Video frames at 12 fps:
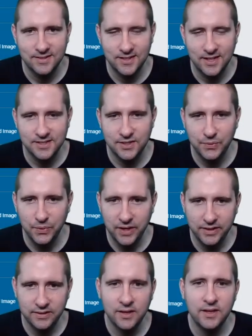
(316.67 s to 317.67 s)
I see
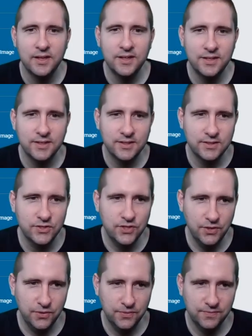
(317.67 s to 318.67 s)
why.
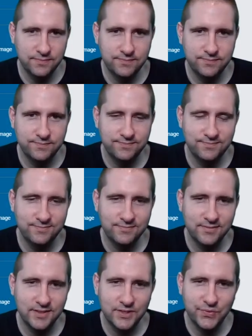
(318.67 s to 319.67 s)
So
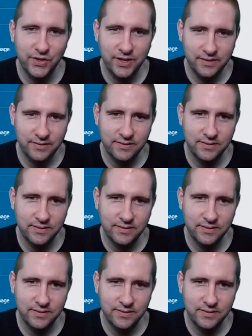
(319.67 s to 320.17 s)
it's funny.